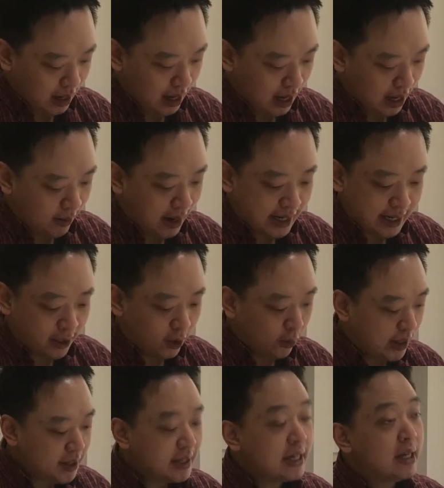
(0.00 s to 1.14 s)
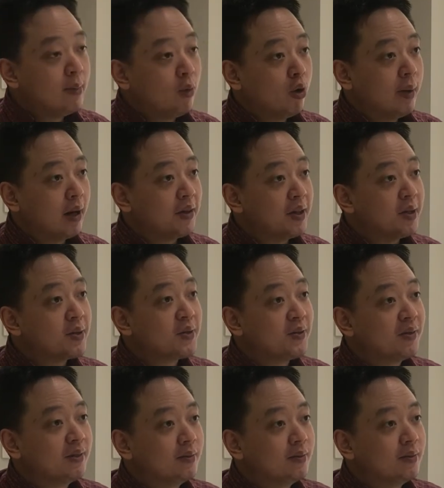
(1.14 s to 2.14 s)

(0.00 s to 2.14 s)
I cannot wait to hear more about this.